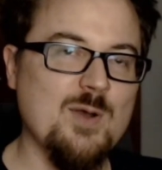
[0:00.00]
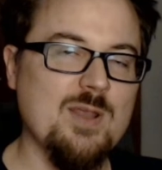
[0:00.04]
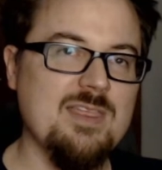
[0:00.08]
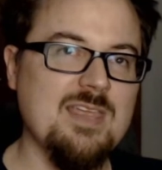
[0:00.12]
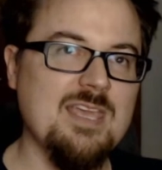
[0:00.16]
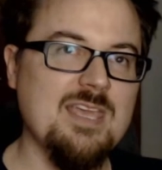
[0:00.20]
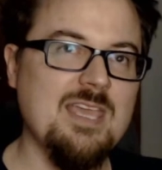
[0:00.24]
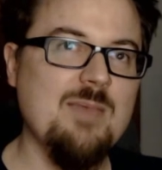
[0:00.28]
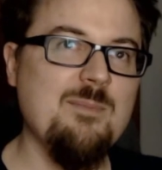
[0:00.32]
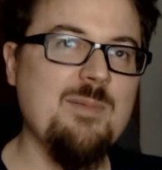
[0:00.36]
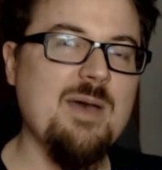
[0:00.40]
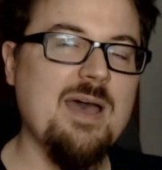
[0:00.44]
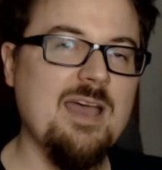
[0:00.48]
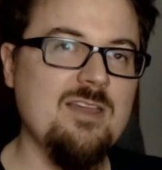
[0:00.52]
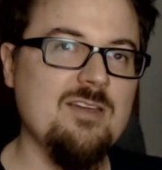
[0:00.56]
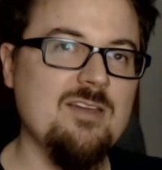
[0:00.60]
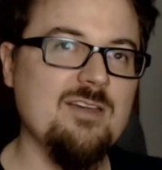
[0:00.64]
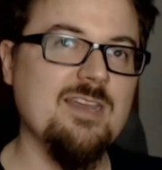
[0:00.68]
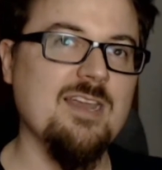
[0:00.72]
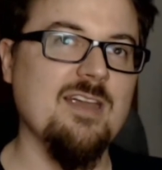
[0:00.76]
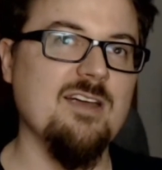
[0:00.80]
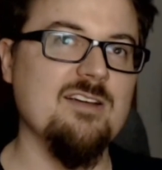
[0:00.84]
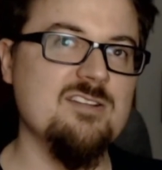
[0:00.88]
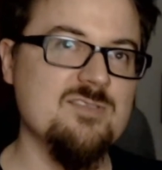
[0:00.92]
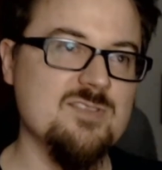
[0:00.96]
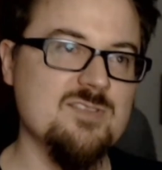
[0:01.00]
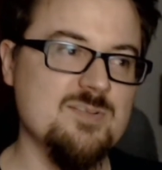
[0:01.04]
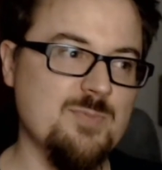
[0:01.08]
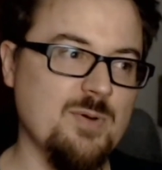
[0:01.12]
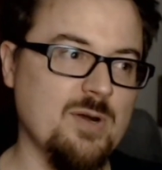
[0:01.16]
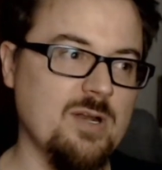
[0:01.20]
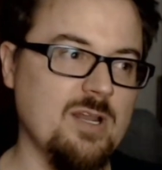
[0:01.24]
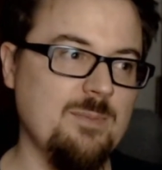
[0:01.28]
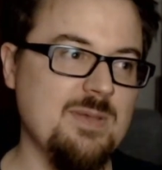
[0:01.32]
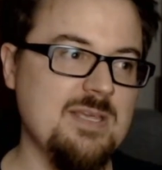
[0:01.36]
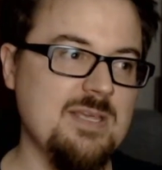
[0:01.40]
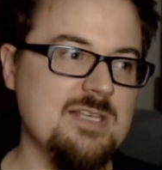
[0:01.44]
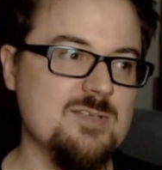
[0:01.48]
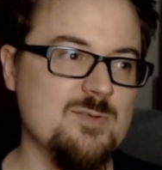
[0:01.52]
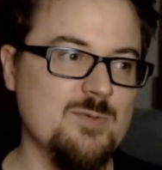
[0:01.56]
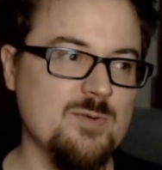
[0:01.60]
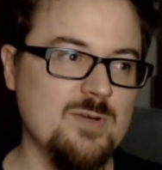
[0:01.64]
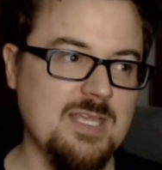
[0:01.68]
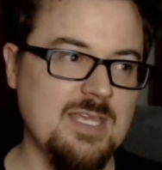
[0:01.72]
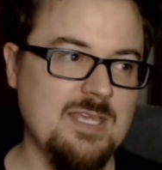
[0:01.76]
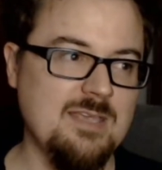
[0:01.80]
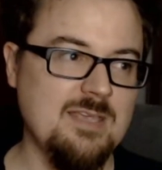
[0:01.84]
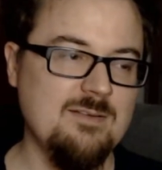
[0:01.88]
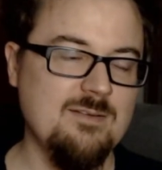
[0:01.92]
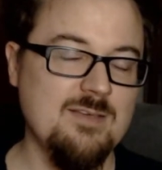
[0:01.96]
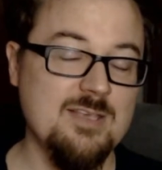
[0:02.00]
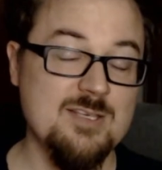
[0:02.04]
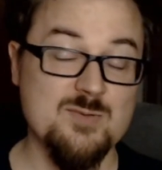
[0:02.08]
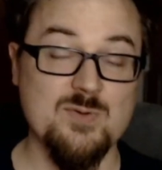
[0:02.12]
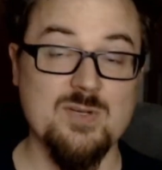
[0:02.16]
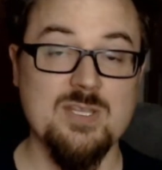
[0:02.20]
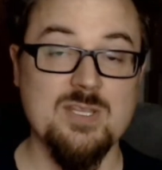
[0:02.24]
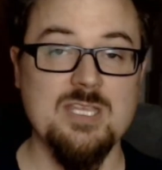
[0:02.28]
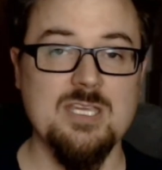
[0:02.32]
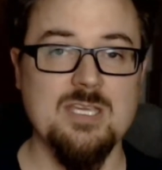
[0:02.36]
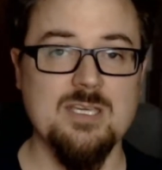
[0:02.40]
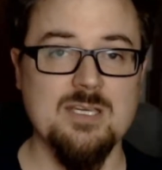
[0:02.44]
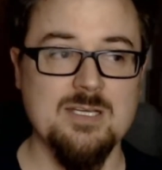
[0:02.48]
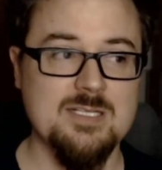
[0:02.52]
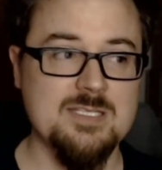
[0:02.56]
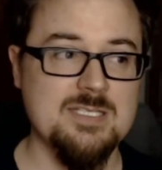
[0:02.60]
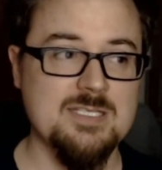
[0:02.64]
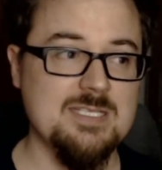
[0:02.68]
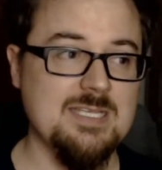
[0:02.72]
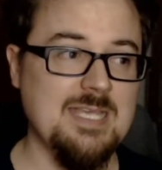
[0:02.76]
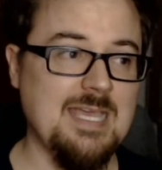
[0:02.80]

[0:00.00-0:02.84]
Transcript: thinking about how your character was brought up is really good.